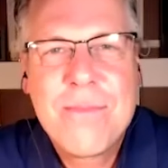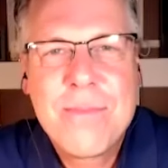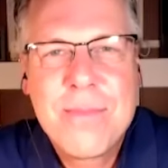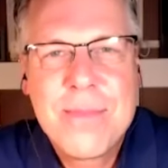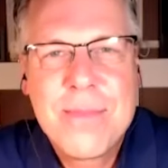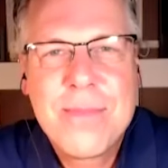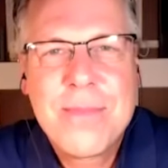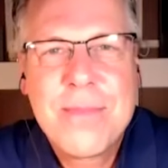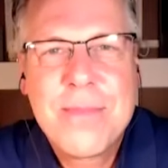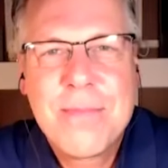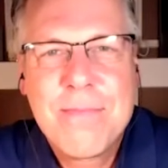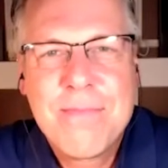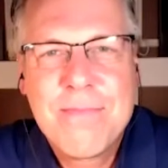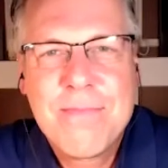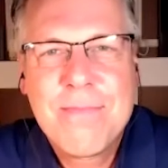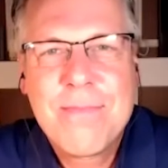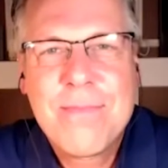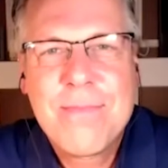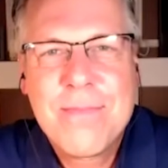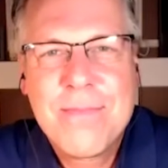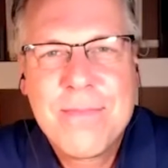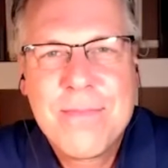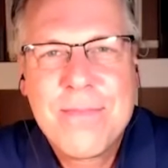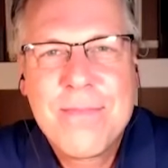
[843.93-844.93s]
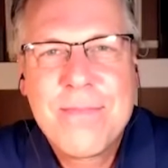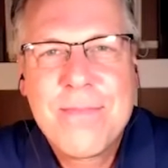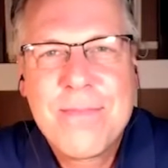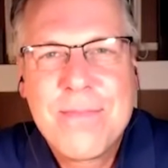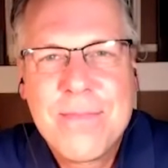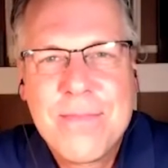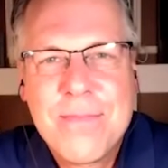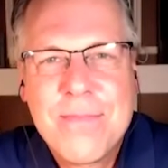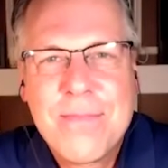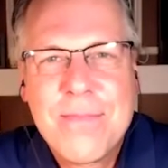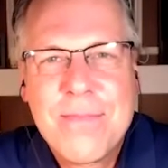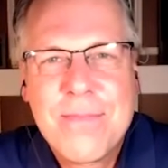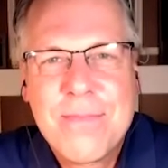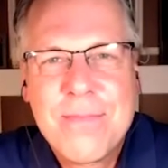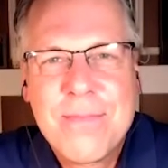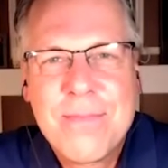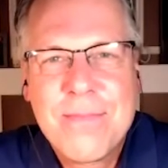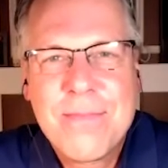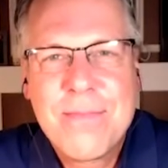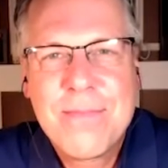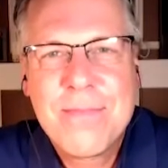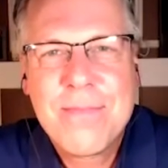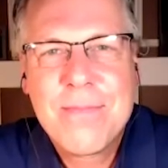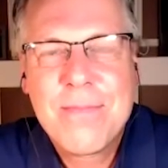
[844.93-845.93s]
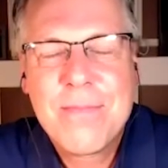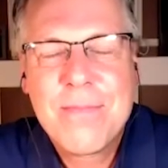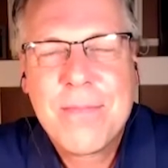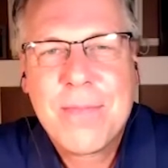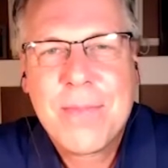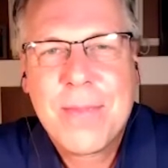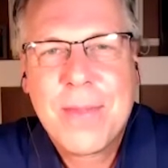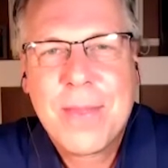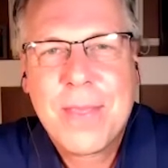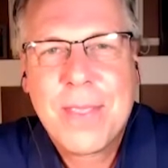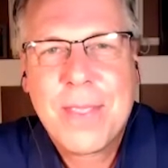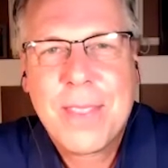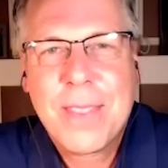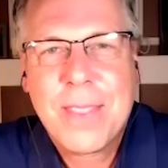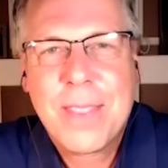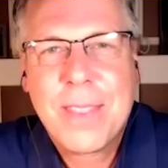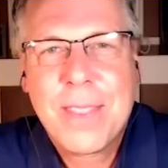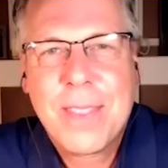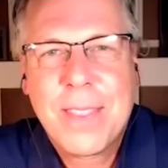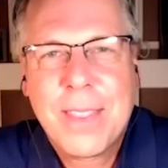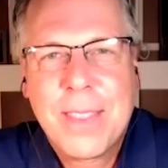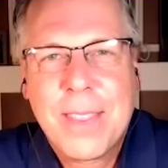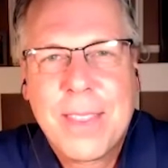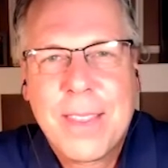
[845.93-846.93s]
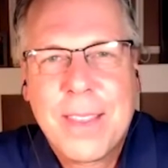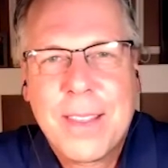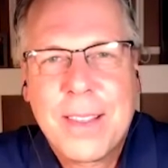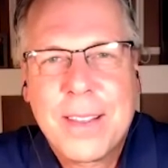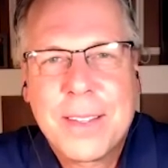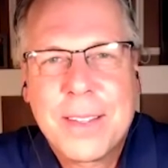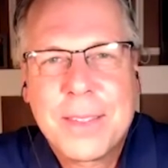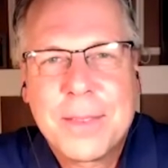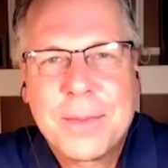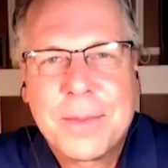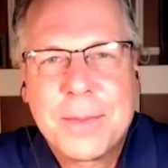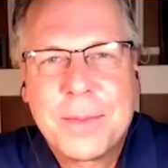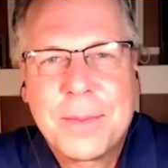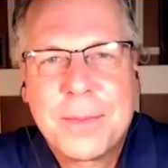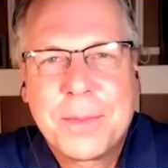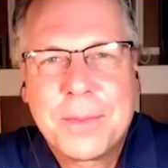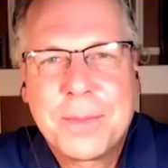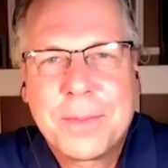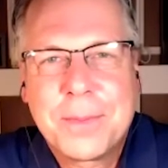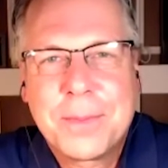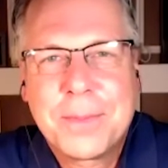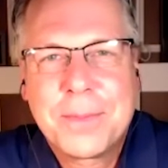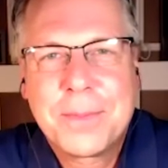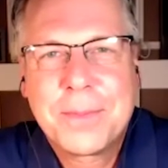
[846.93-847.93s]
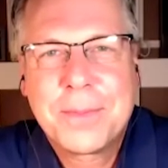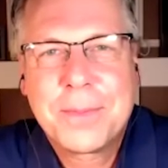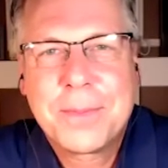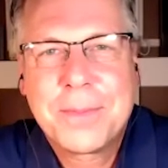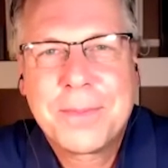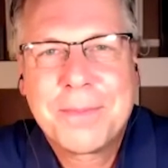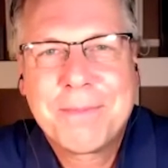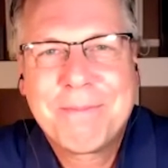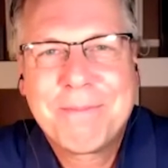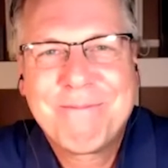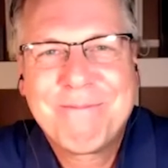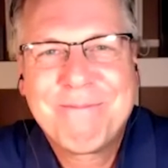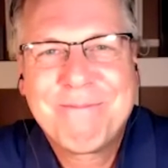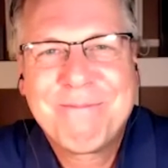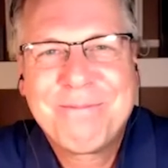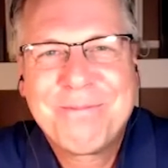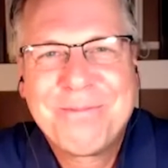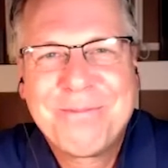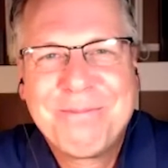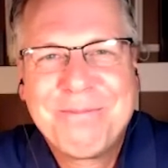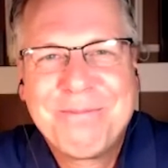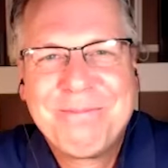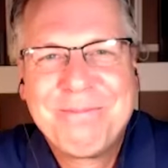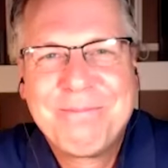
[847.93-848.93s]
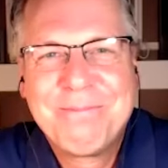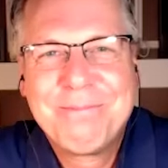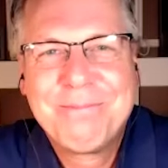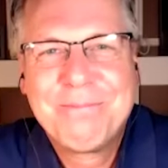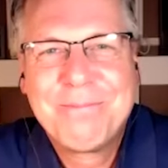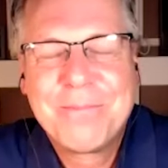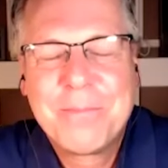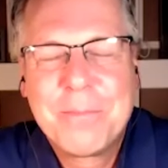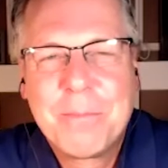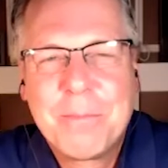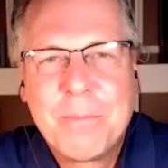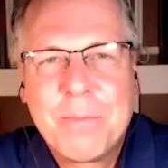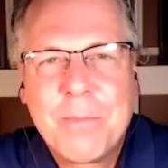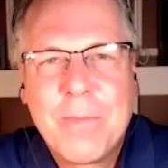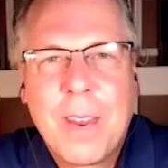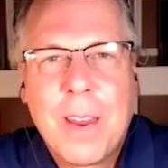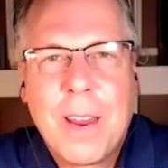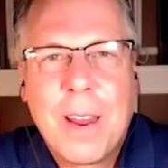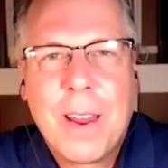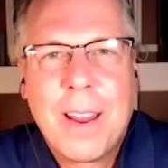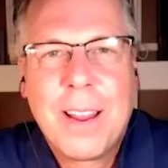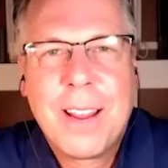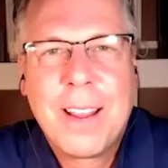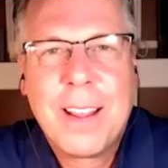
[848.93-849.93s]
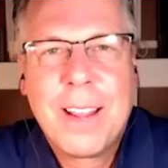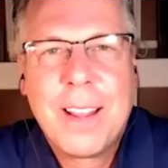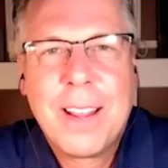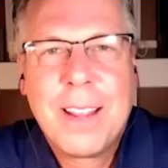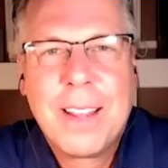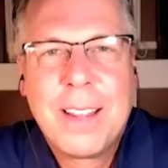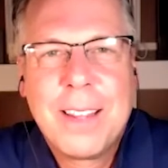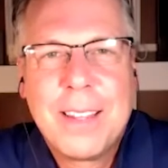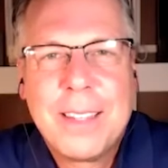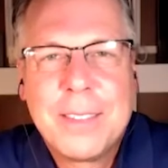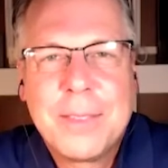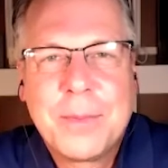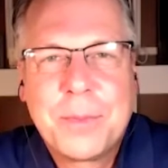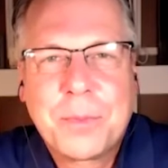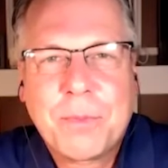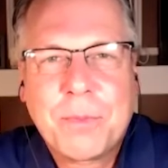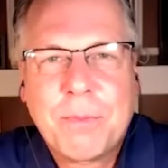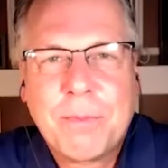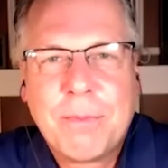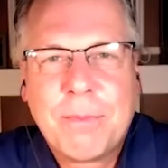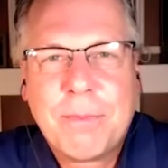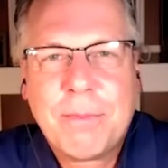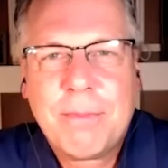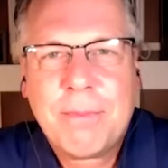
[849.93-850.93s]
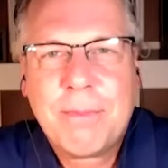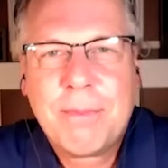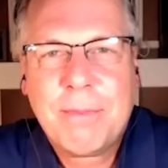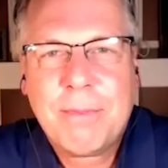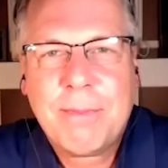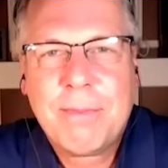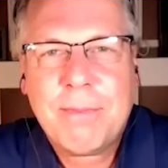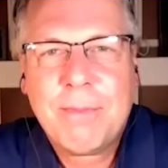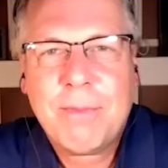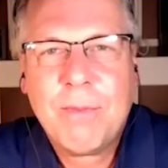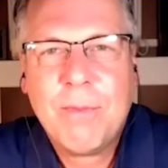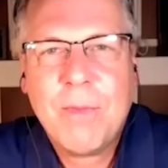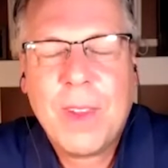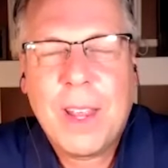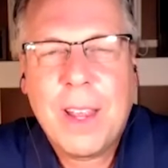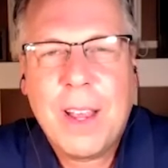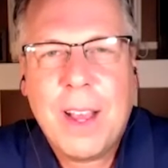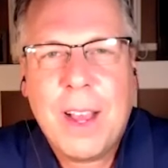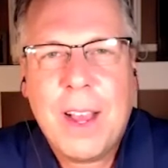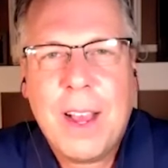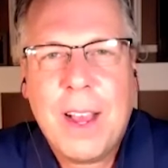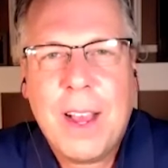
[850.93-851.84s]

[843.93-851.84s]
It's a great listen. Kraig does a great job. And I think I do a decent job producing it. Don't you think? I do decent enough. You think?